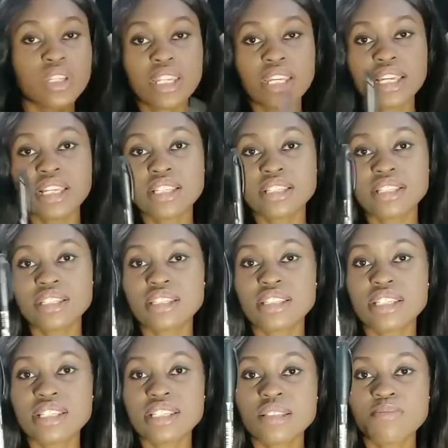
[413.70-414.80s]
need
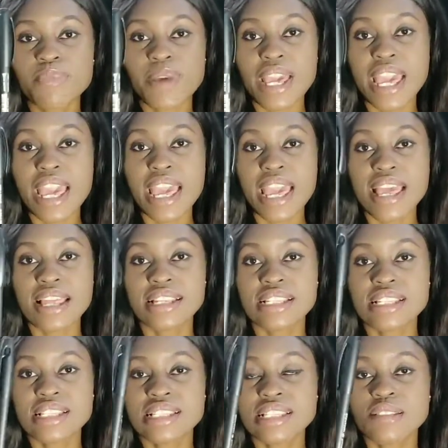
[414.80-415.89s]
this pen.
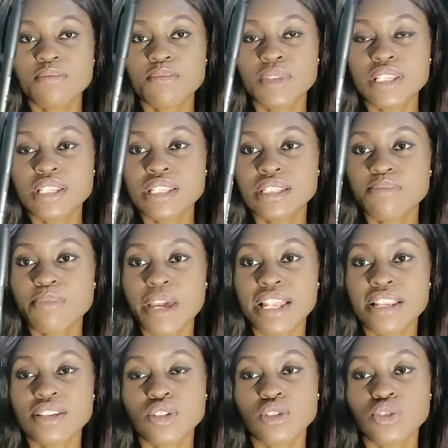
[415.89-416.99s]
This
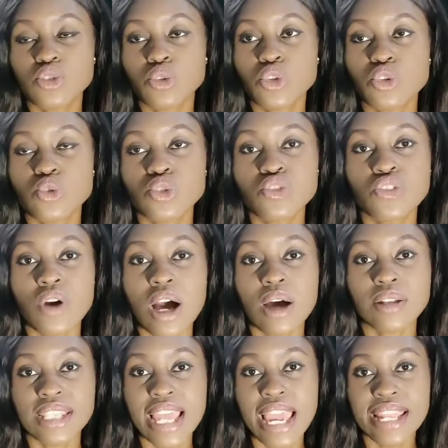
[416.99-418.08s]
pen is also used for
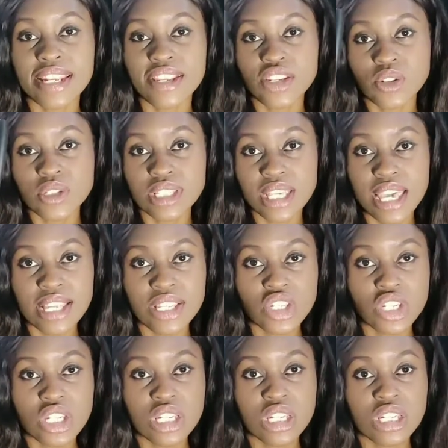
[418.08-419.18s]
outlining your
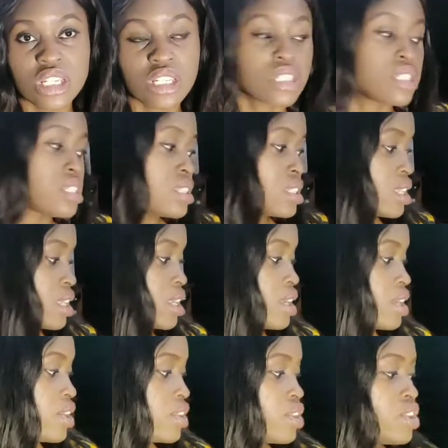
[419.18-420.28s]
sketches.
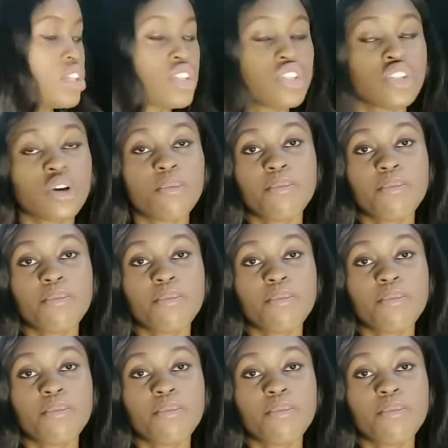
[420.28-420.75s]
You need your